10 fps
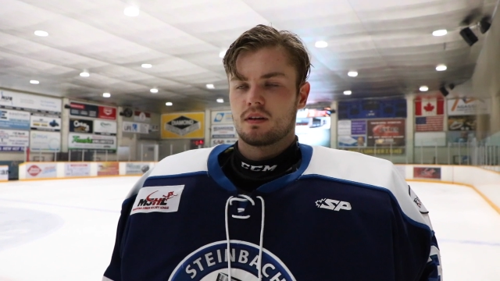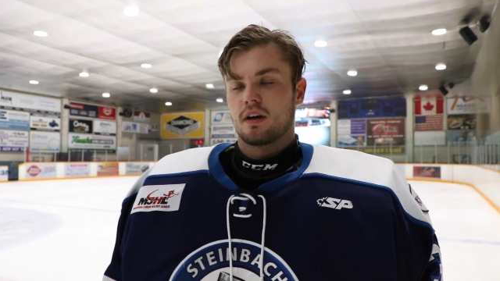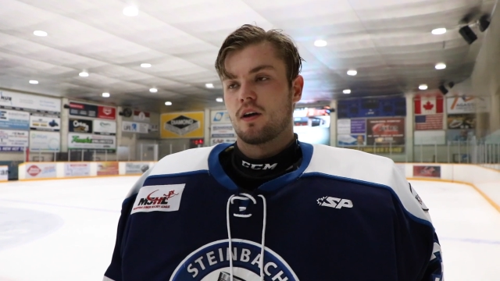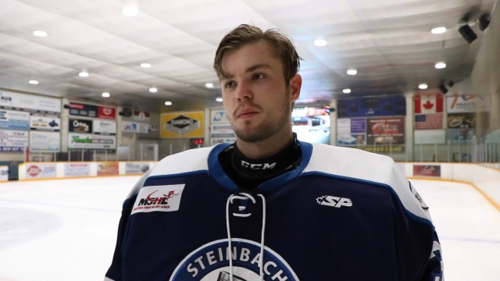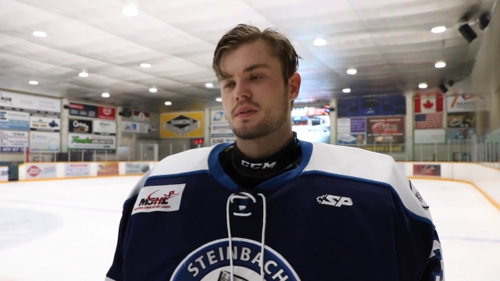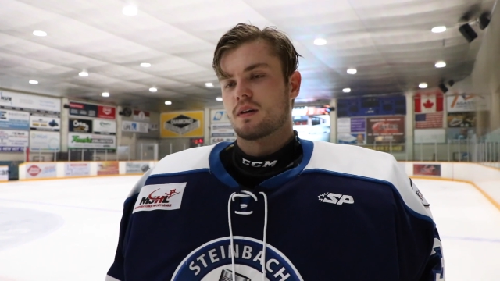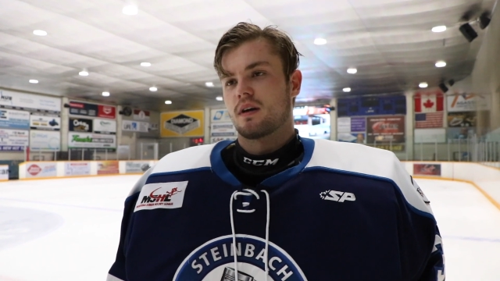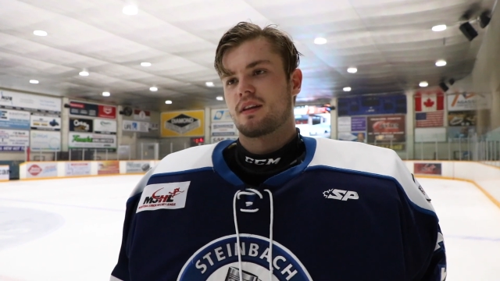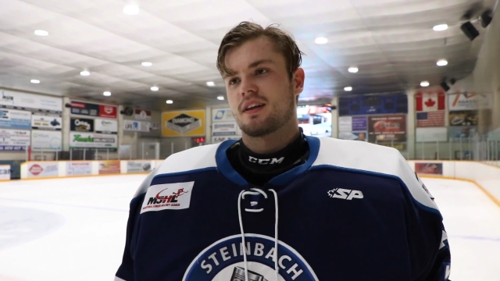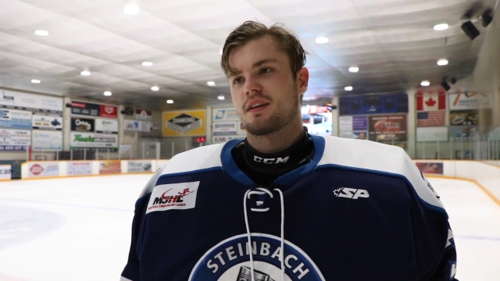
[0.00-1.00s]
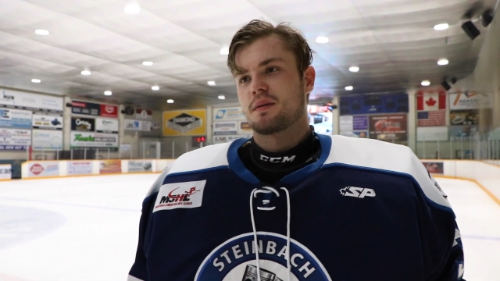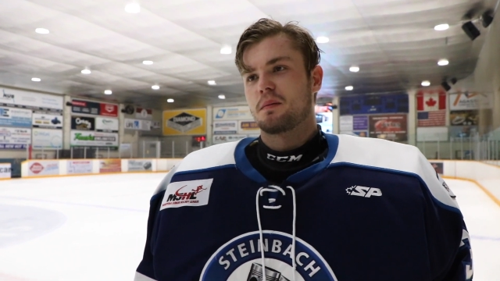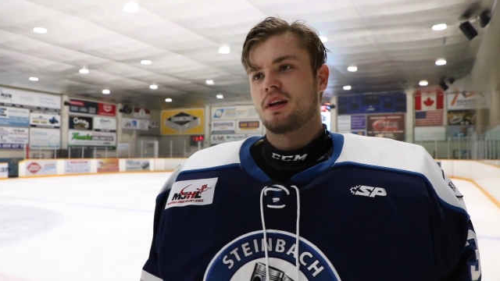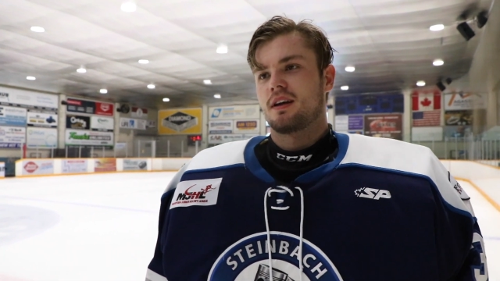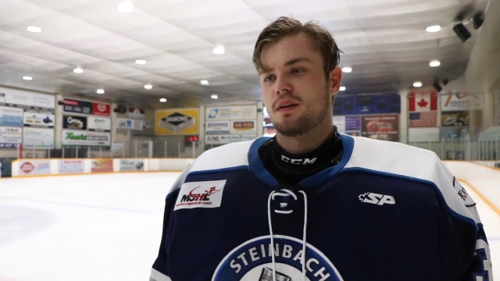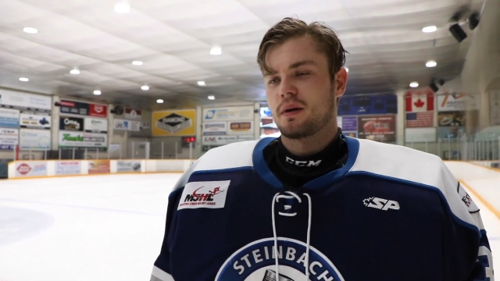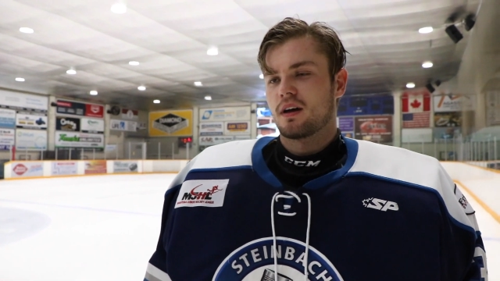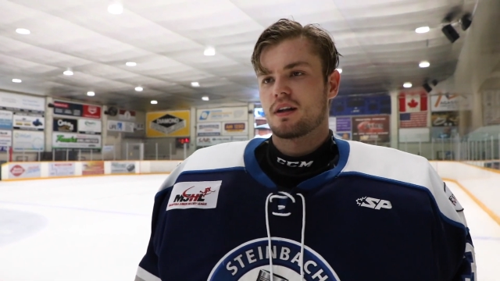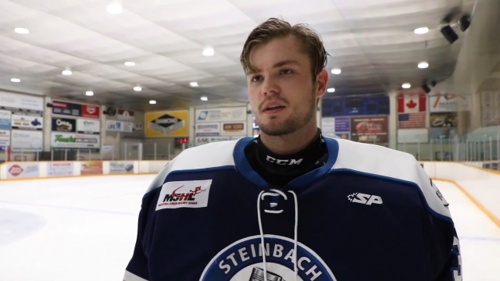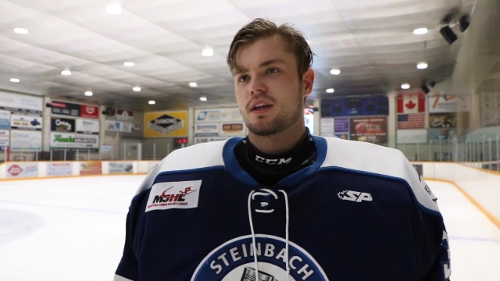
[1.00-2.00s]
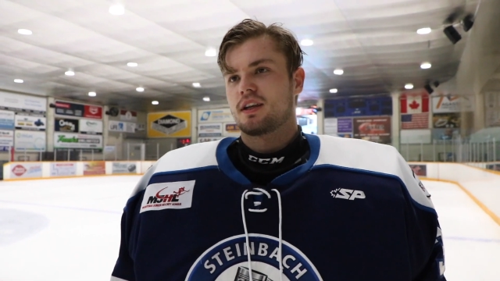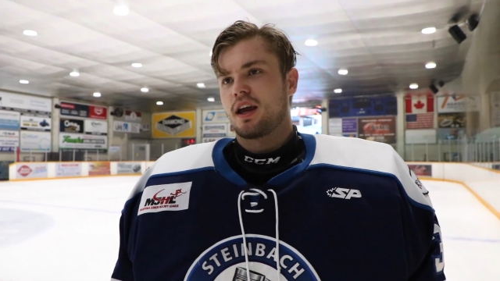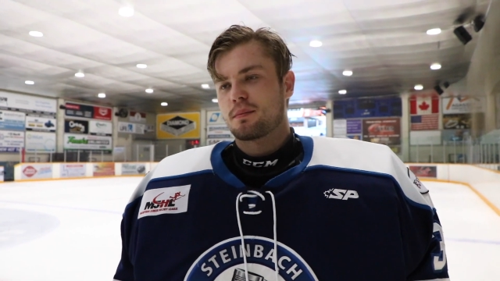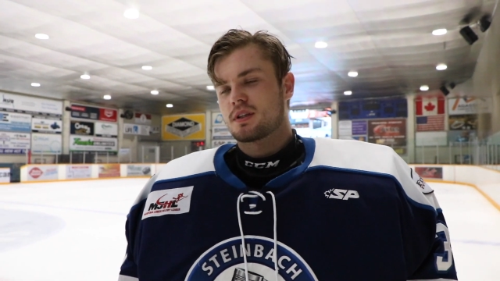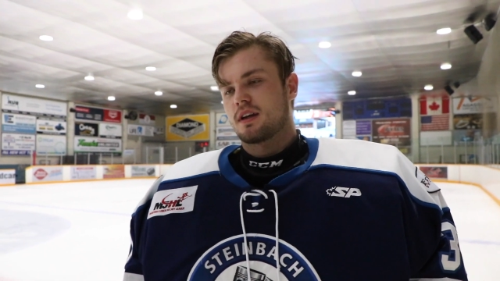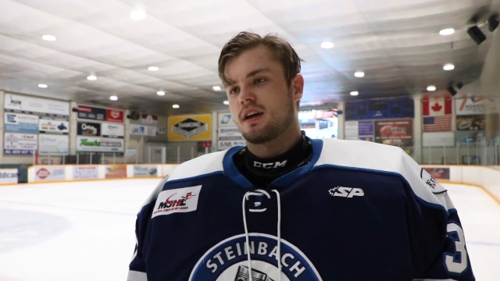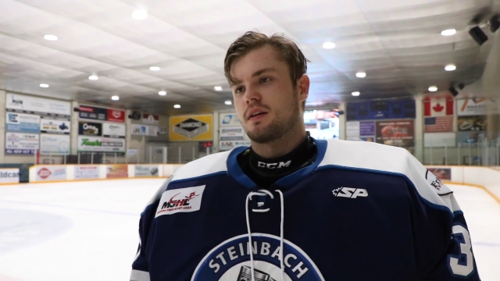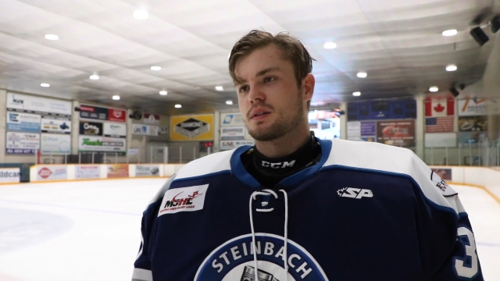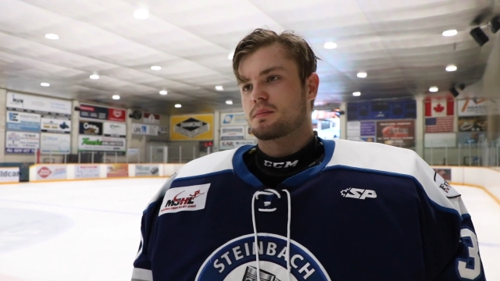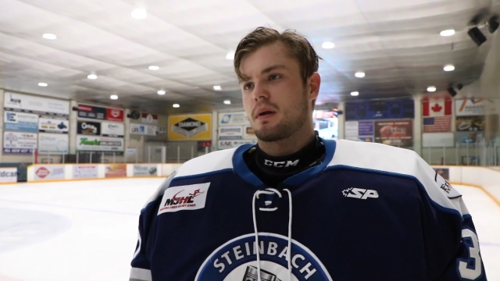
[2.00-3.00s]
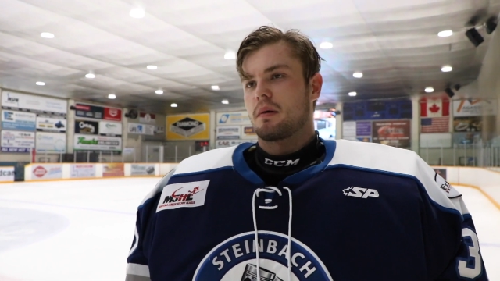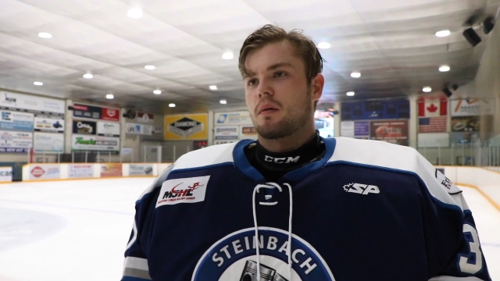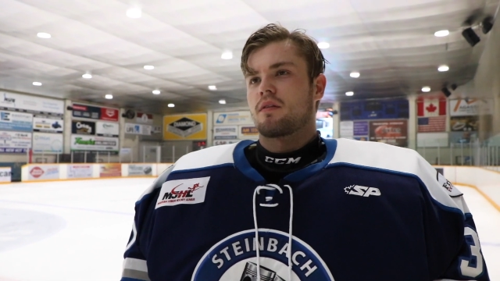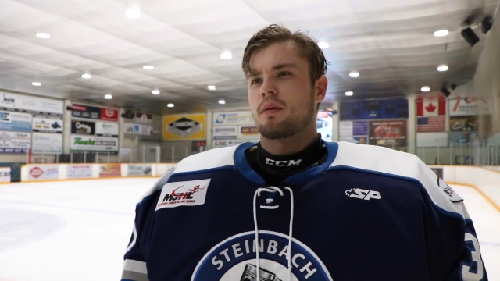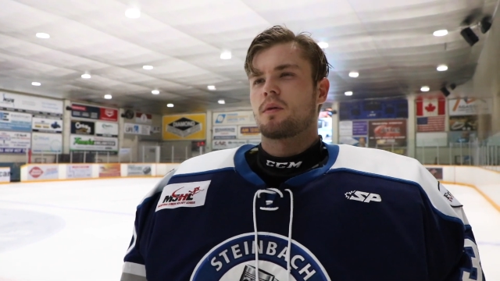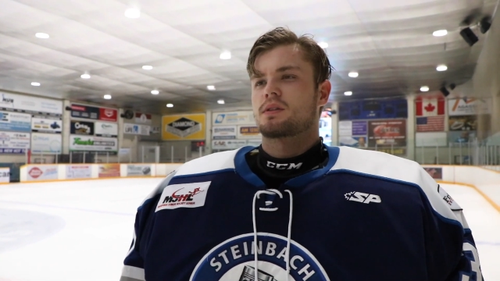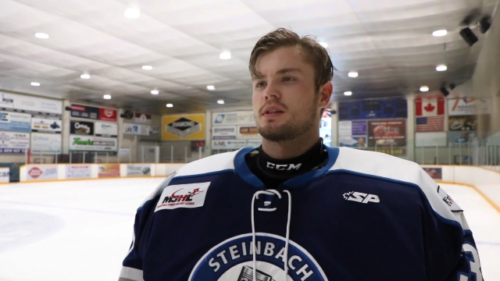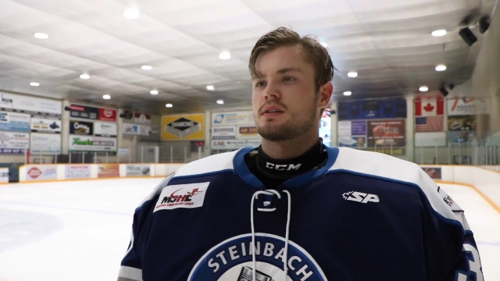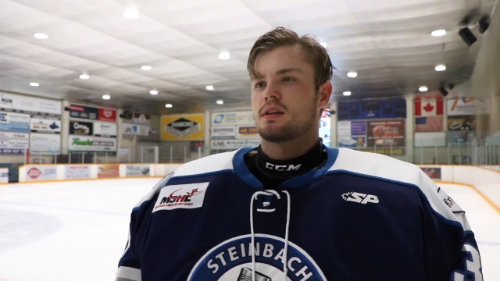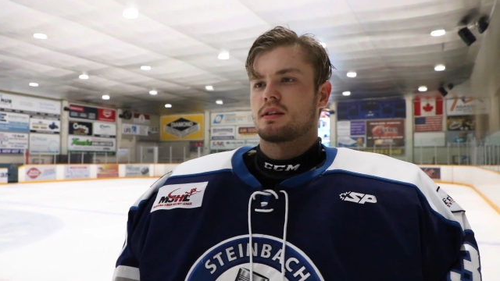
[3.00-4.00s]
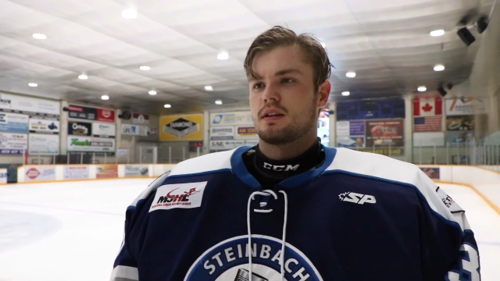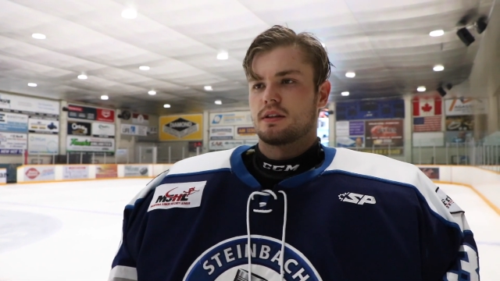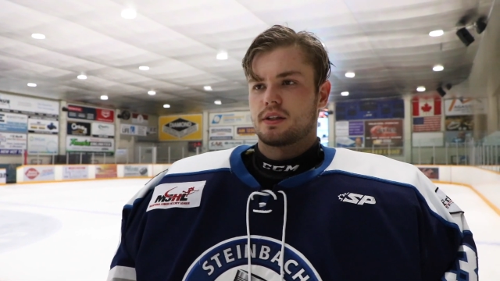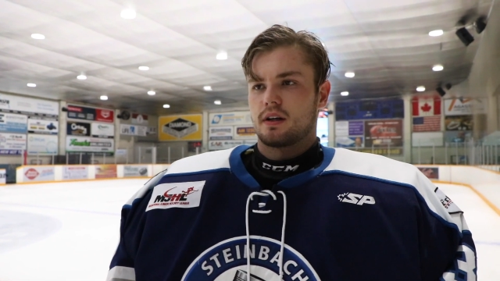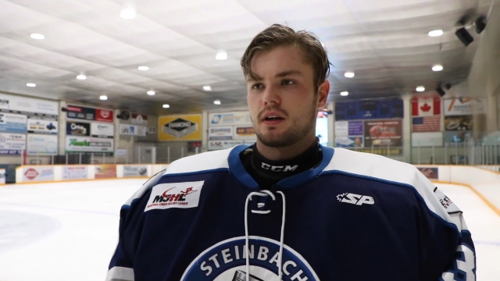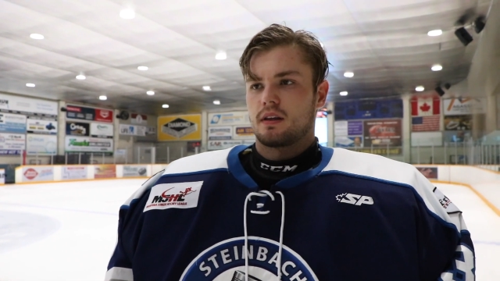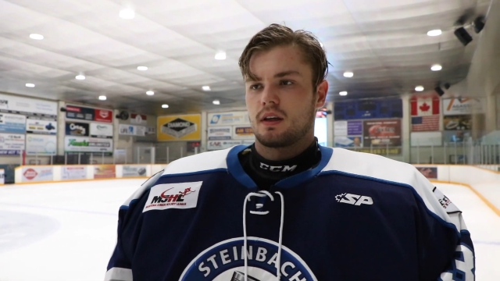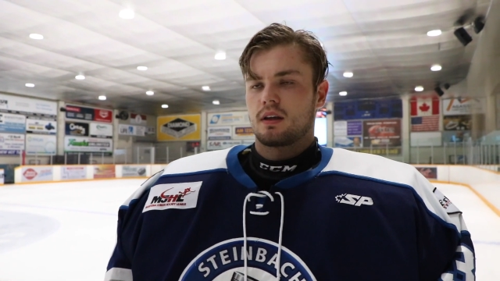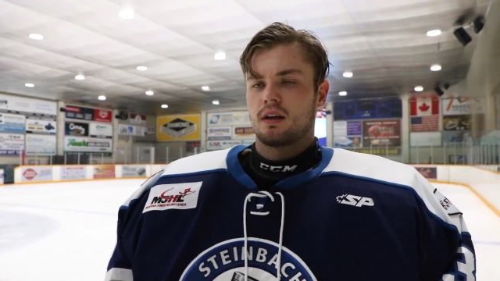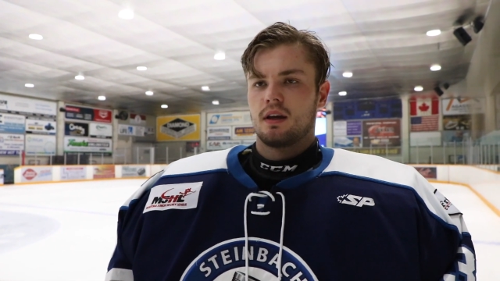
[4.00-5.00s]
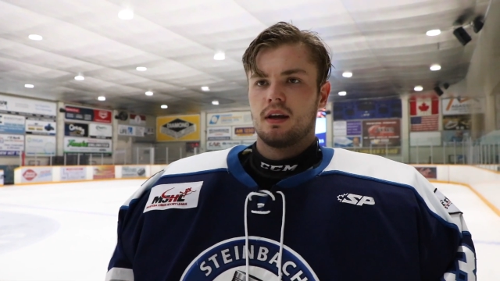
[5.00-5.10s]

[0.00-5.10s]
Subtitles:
I hope so. I think we all had a good game tonight. It was probably one of our most consistent this year, I think.